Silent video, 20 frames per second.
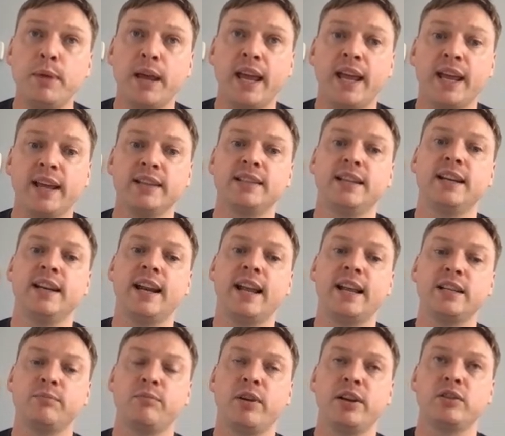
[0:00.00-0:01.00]
beings in an
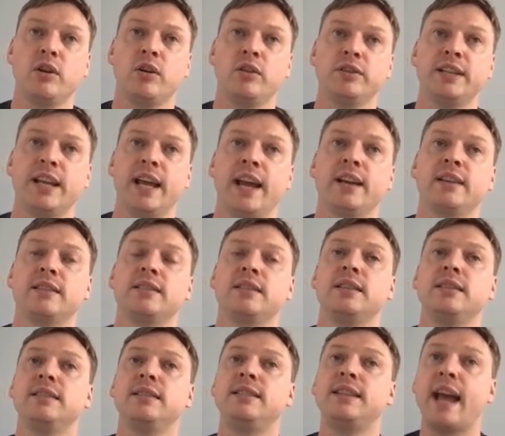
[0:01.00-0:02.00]
enterprise
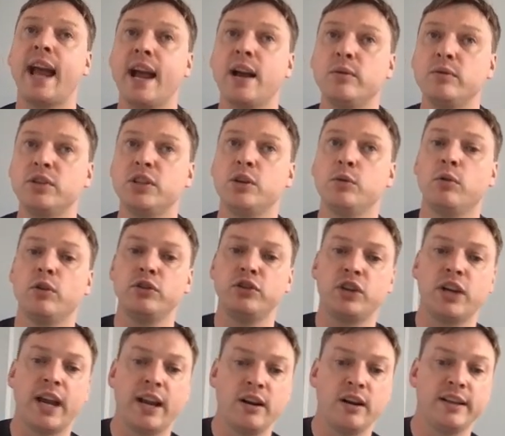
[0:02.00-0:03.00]
context down to
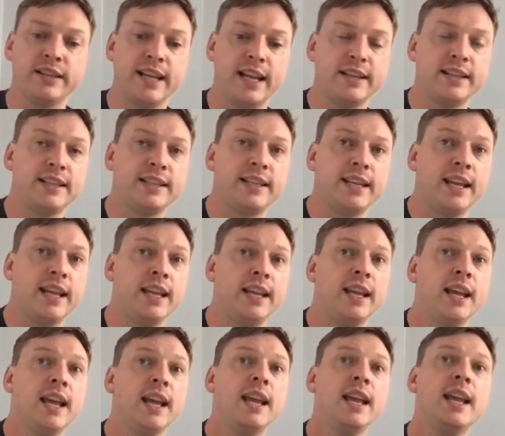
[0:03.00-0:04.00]
on-chain identity
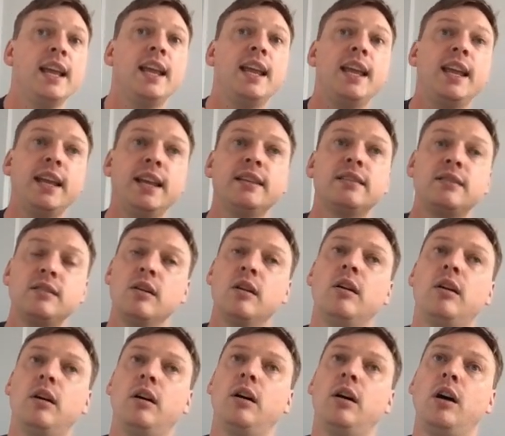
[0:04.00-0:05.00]
is
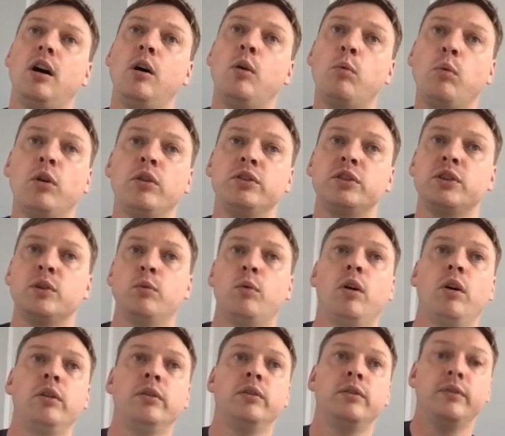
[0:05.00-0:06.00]
not a
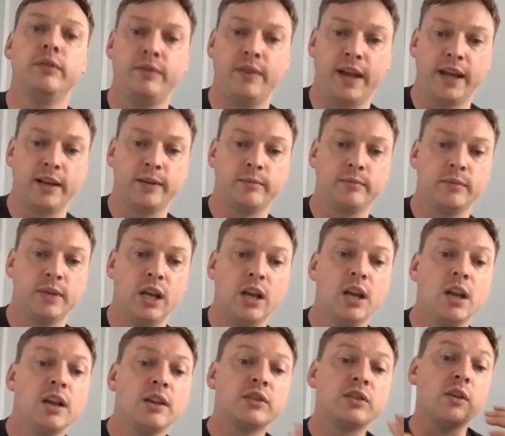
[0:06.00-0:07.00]
one-to-one thing.
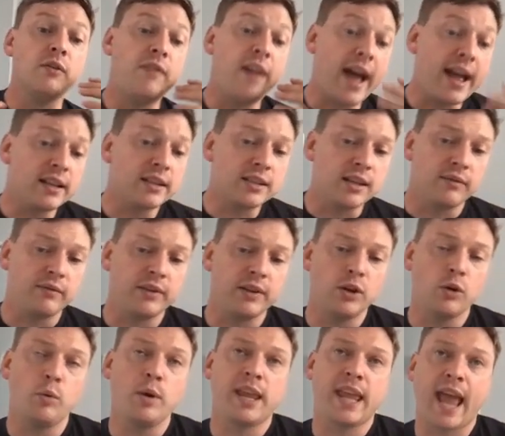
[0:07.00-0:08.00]
So that's something
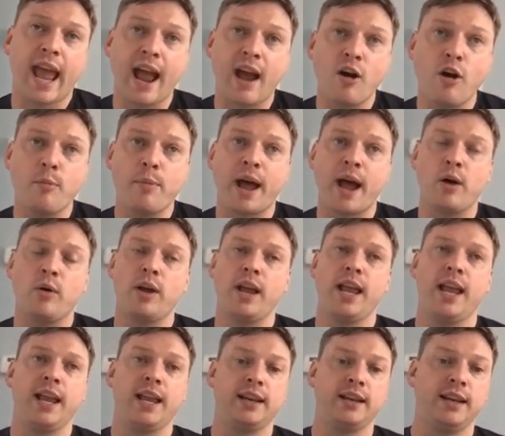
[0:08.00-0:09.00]
that we care about
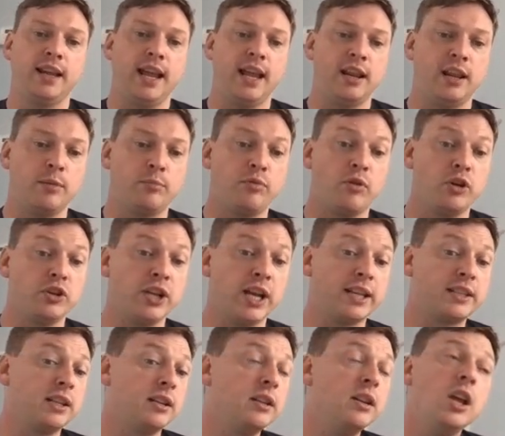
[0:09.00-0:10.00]
in the
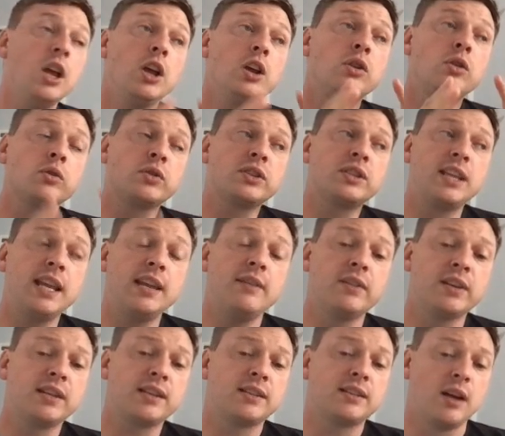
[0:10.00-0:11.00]
project. And you'll see the
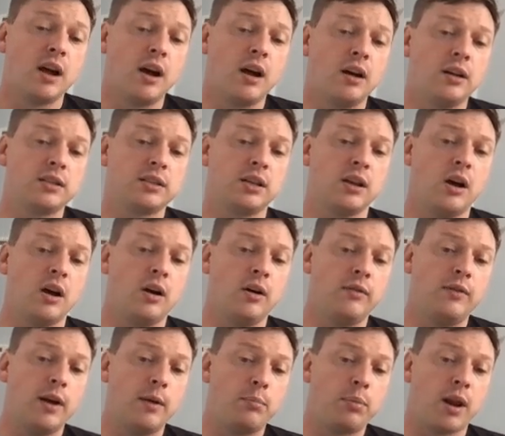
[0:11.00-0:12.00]
start
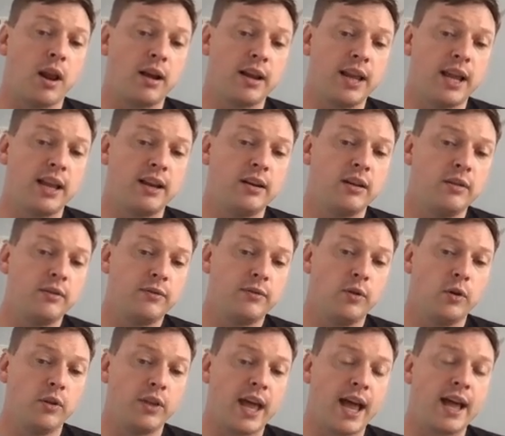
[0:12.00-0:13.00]
of a plugin
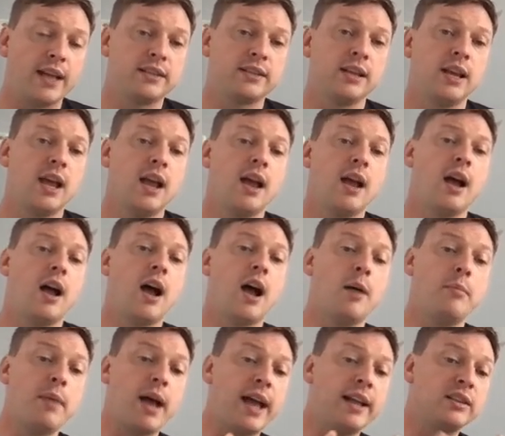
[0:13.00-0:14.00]
for that,
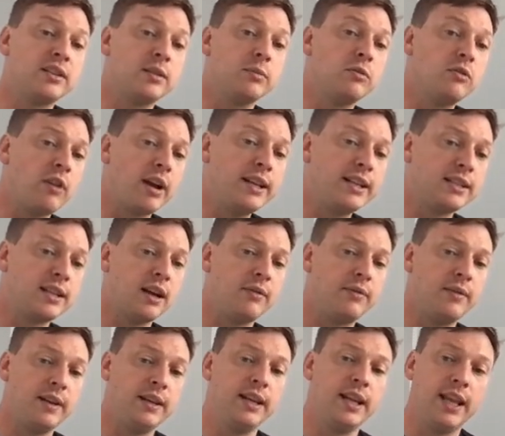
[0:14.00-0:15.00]
and some great stuff
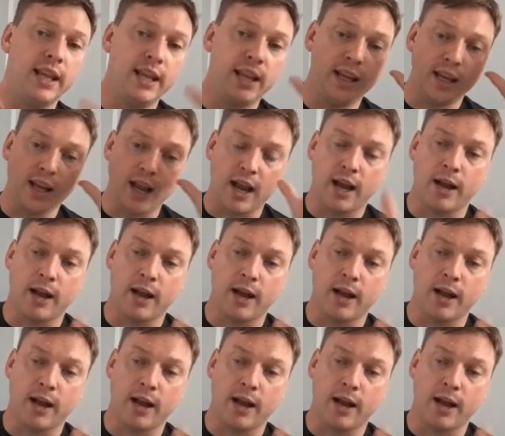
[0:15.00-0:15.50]
in the